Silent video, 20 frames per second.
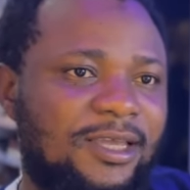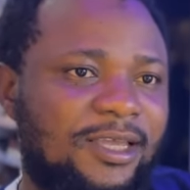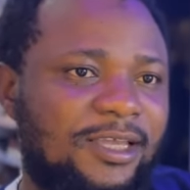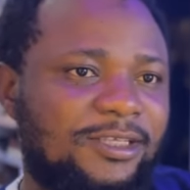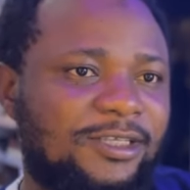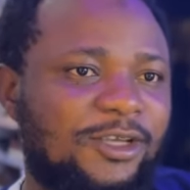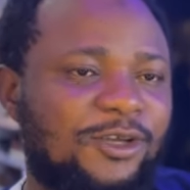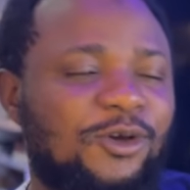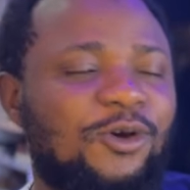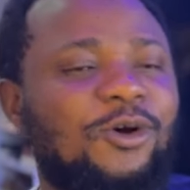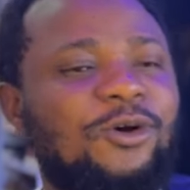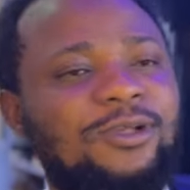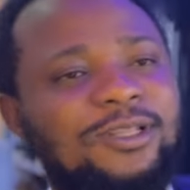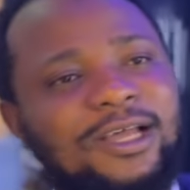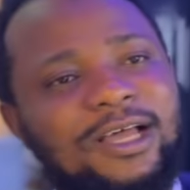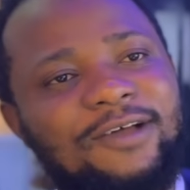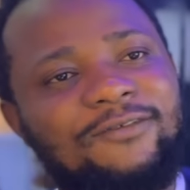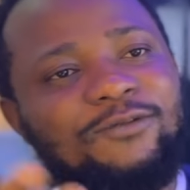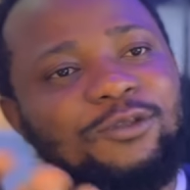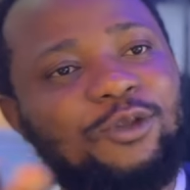It's a God that
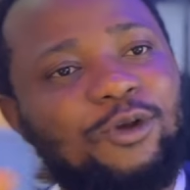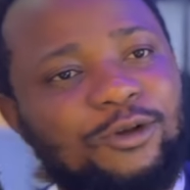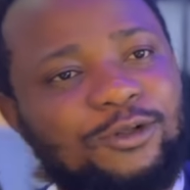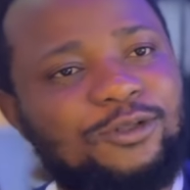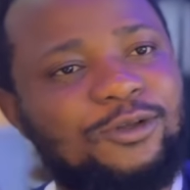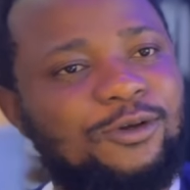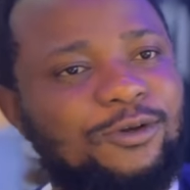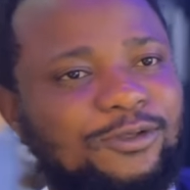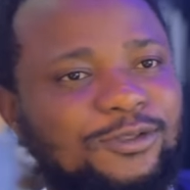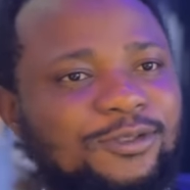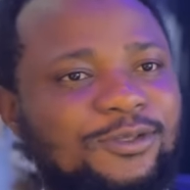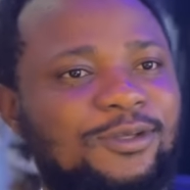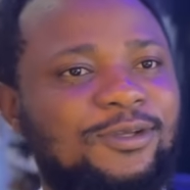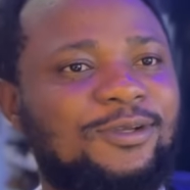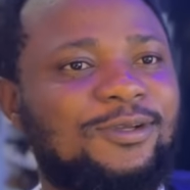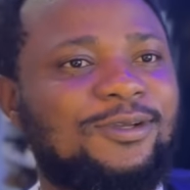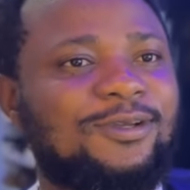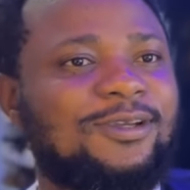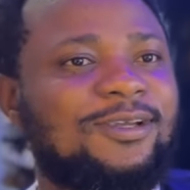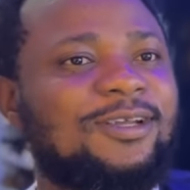has taught us
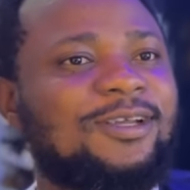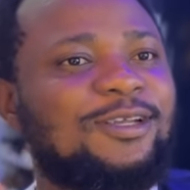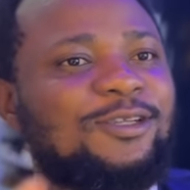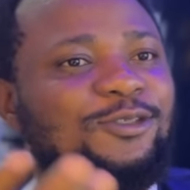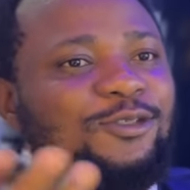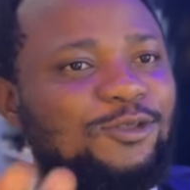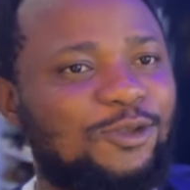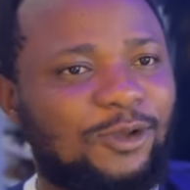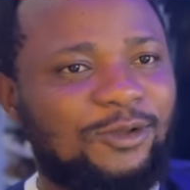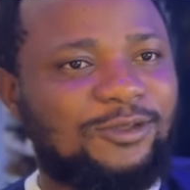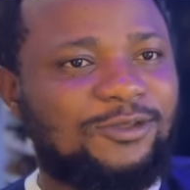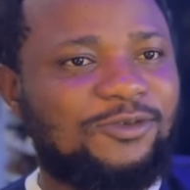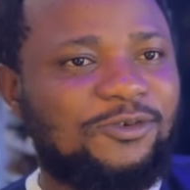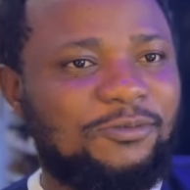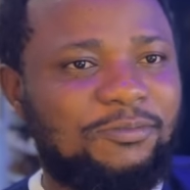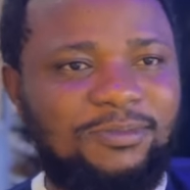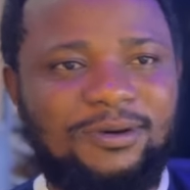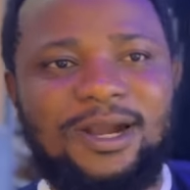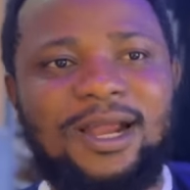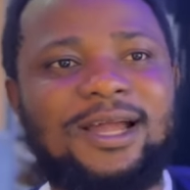not to
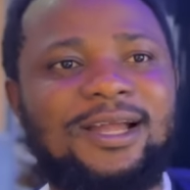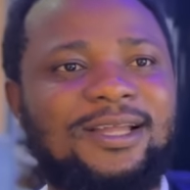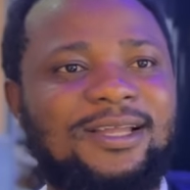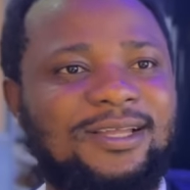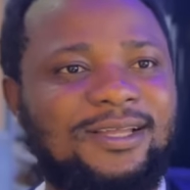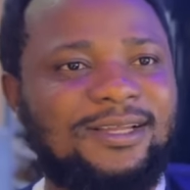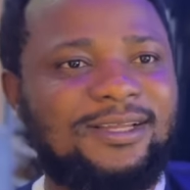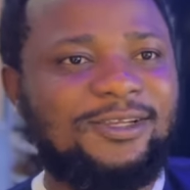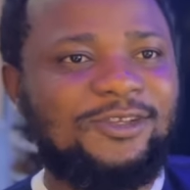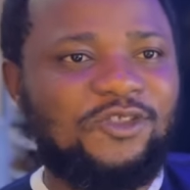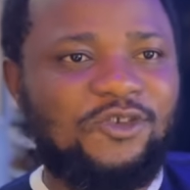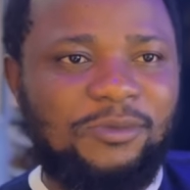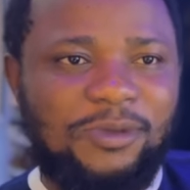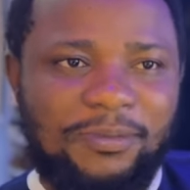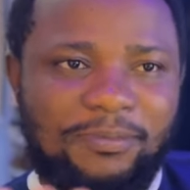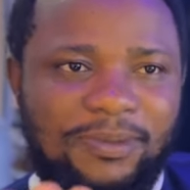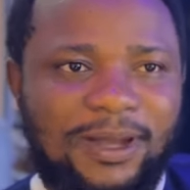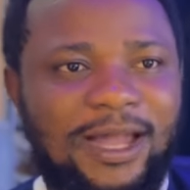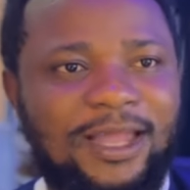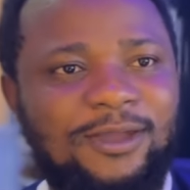brag, to be
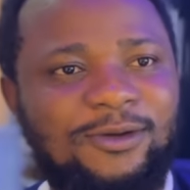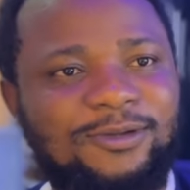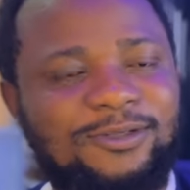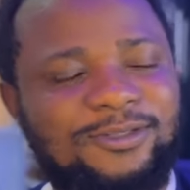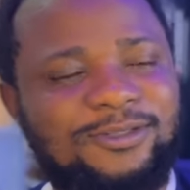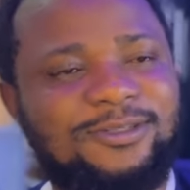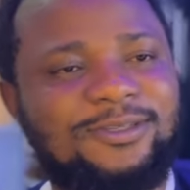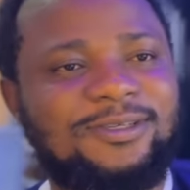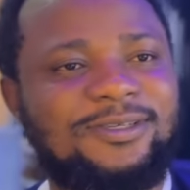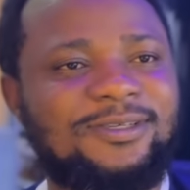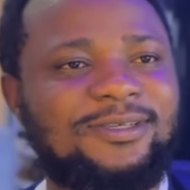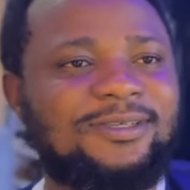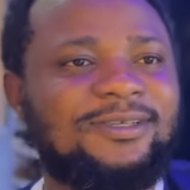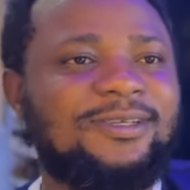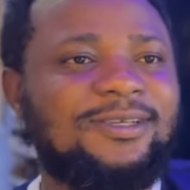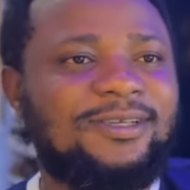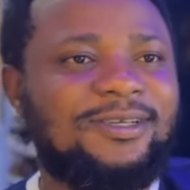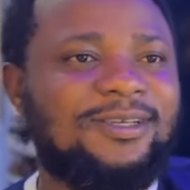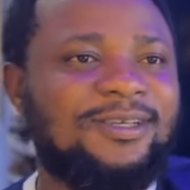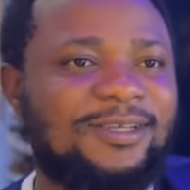pious,
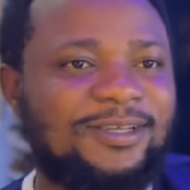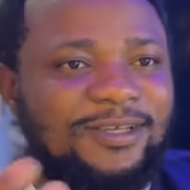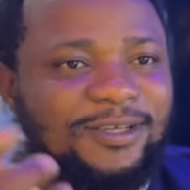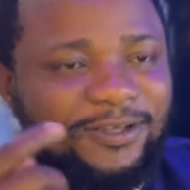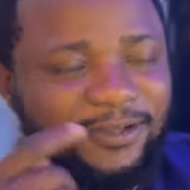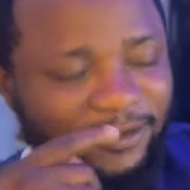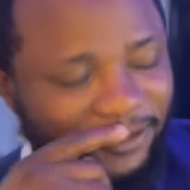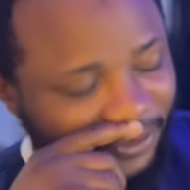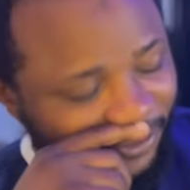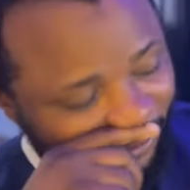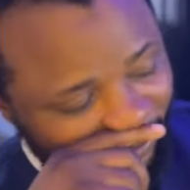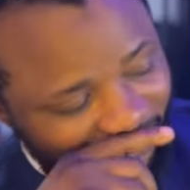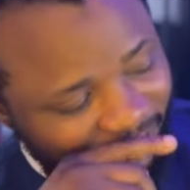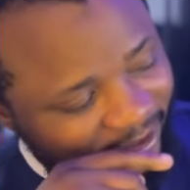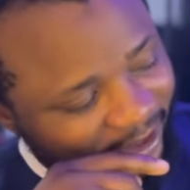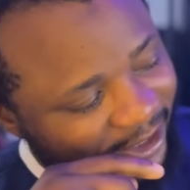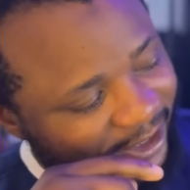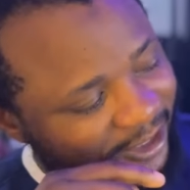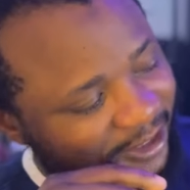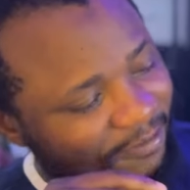to
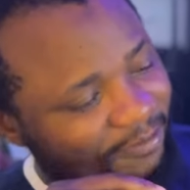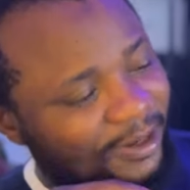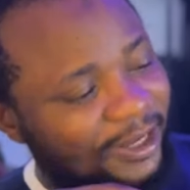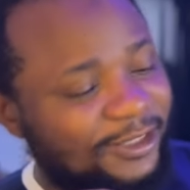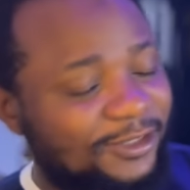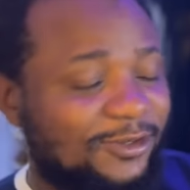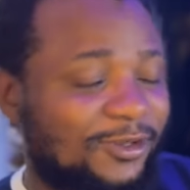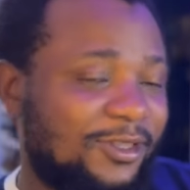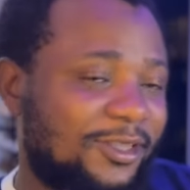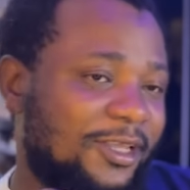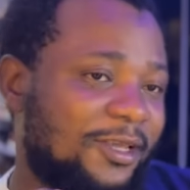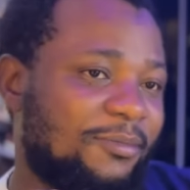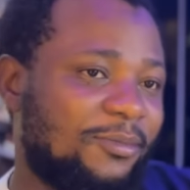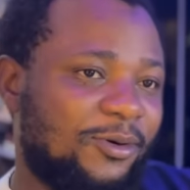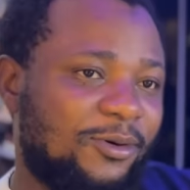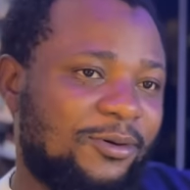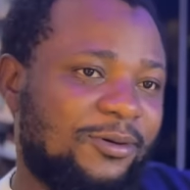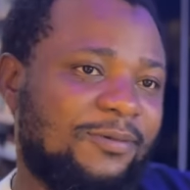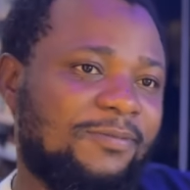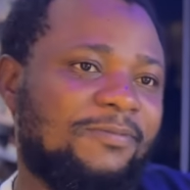think about your neighbor,